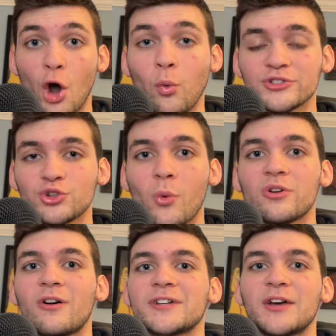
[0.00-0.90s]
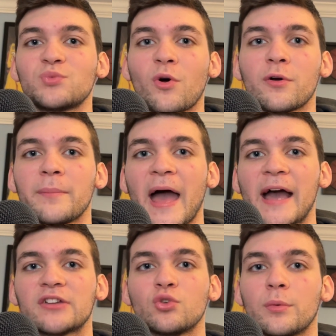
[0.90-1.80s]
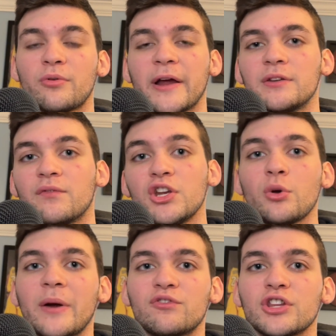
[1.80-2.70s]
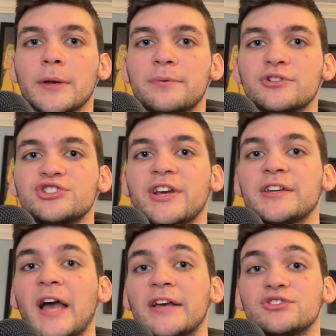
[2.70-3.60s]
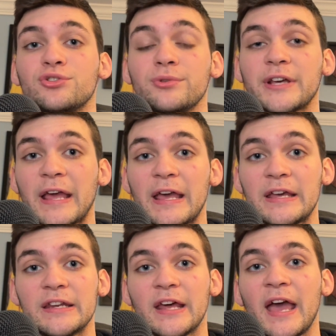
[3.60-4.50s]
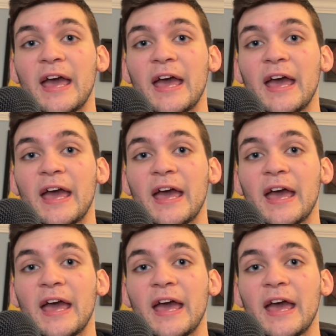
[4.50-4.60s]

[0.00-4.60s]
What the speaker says: what's going on, guys? Welcome back to a brand new video. I really appreciate you guys tuning in.